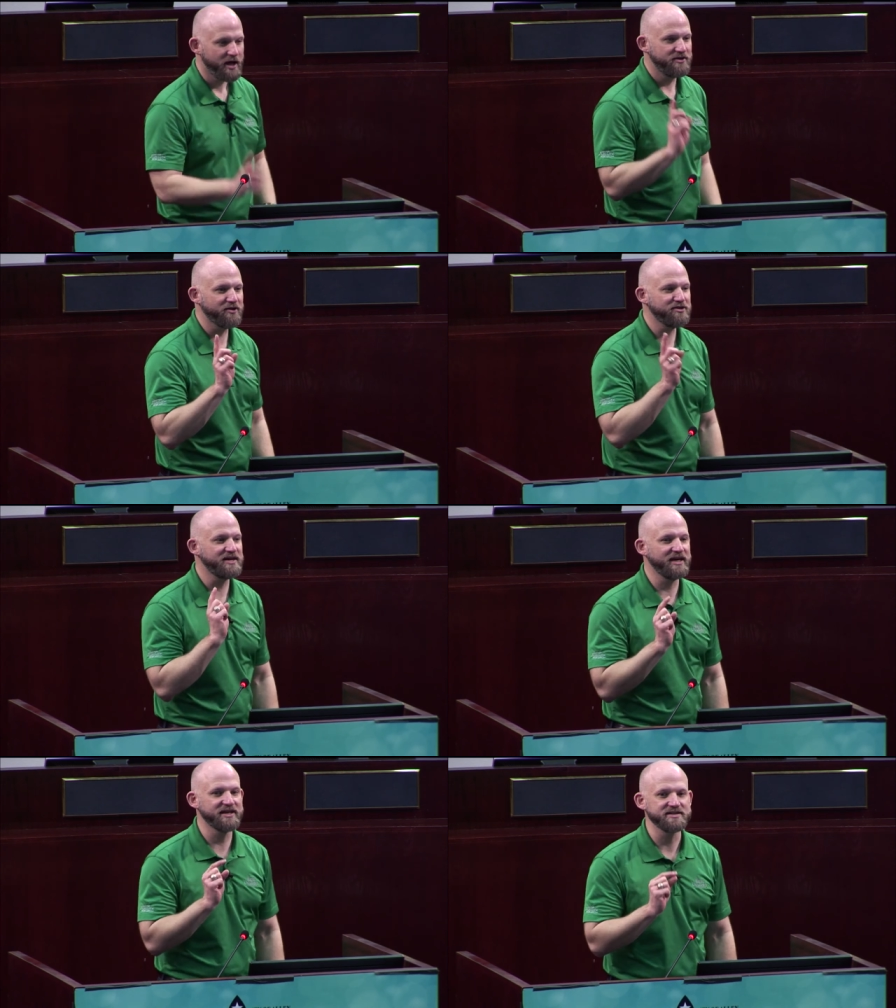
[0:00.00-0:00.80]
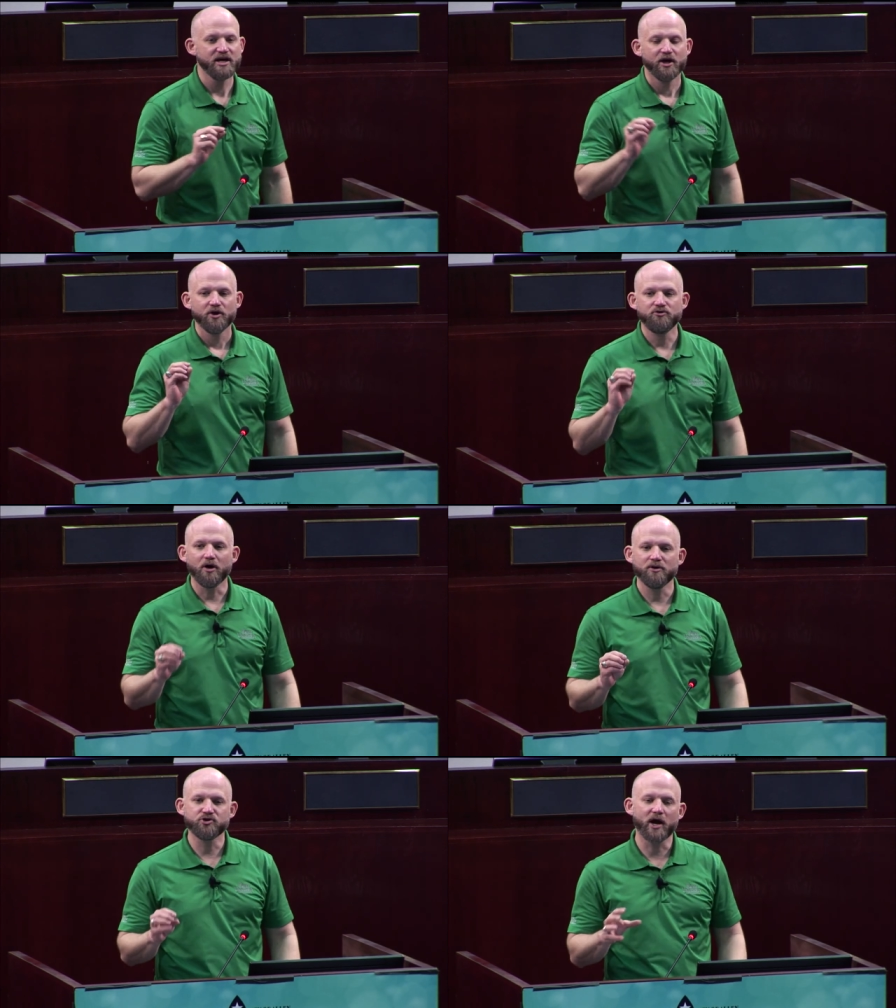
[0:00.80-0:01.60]
The other thing is, do,
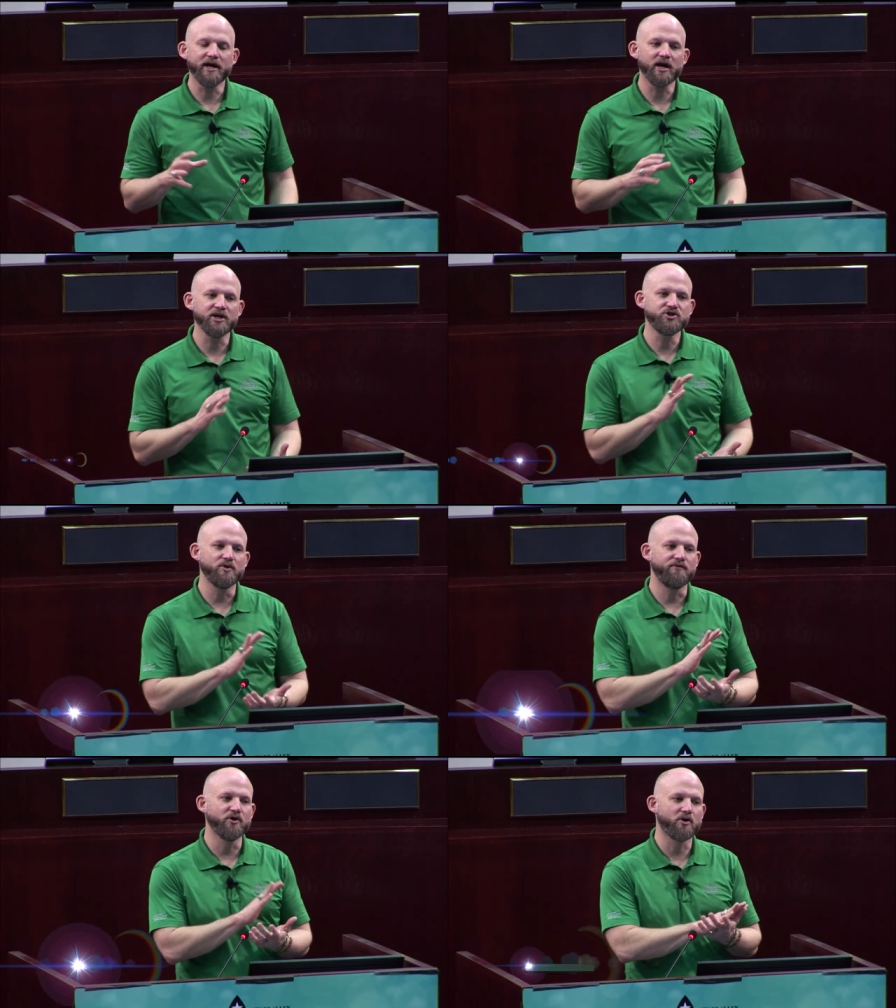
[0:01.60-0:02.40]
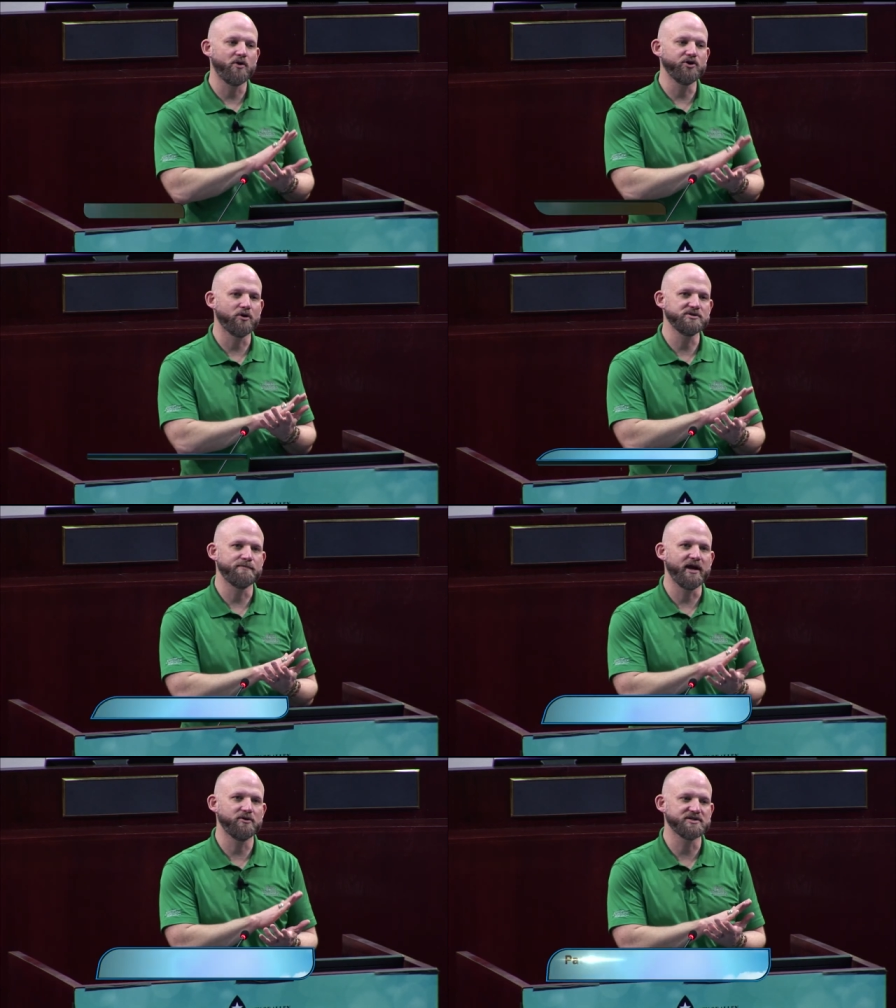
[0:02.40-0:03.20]
try not to, if you're growing your own
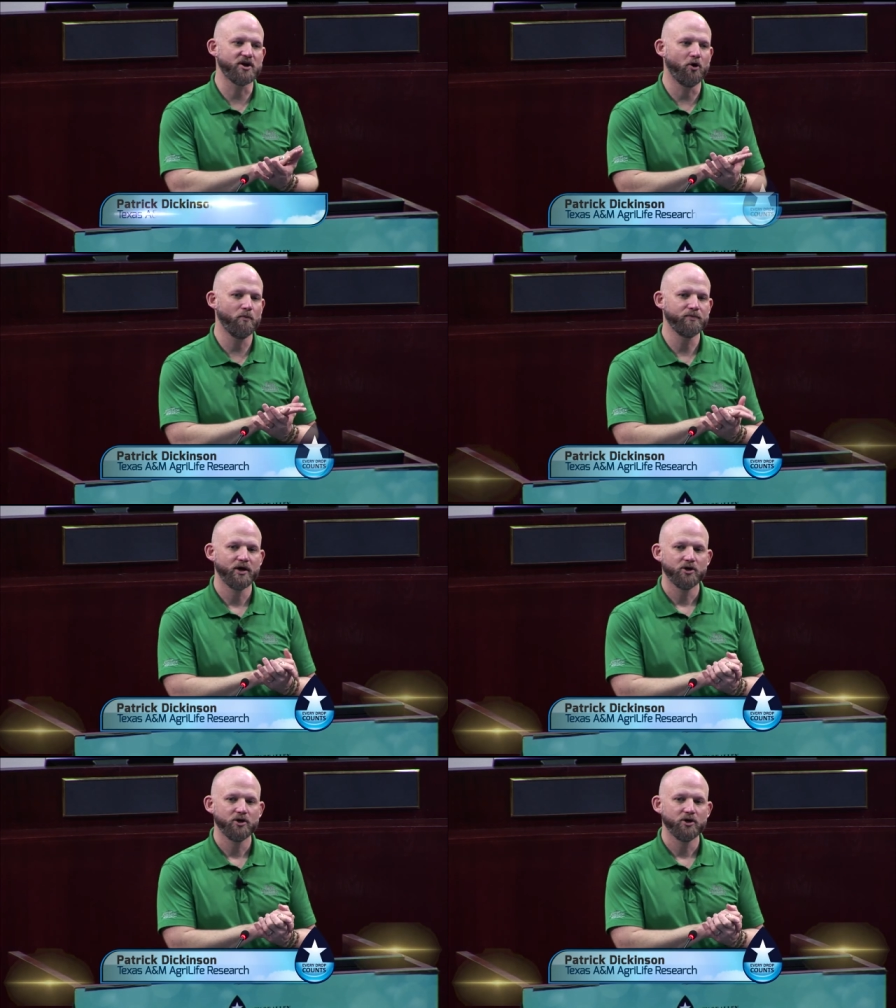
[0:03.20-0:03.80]
tomatoes at home,